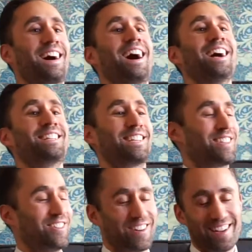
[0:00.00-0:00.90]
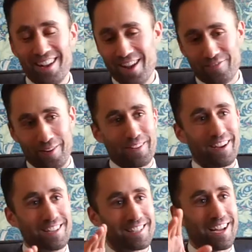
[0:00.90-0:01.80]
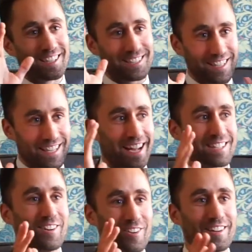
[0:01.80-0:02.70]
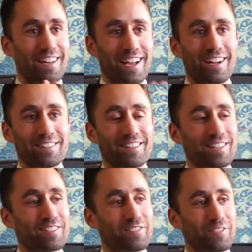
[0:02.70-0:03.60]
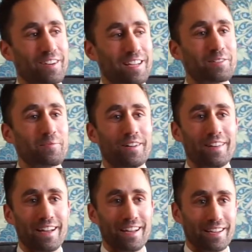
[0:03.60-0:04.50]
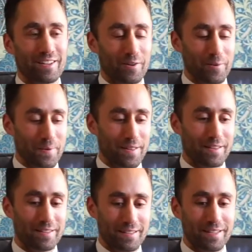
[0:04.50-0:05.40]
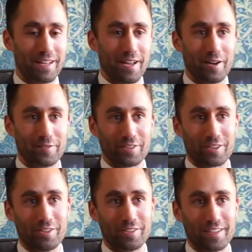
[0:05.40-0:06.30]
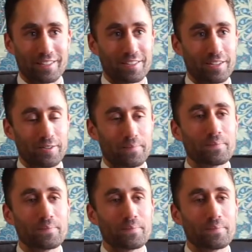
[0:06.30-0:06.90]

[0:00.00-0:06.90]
I just thought, if I'm going to actually get a holiday out of this for at least one day, it'll be the day after the contest. So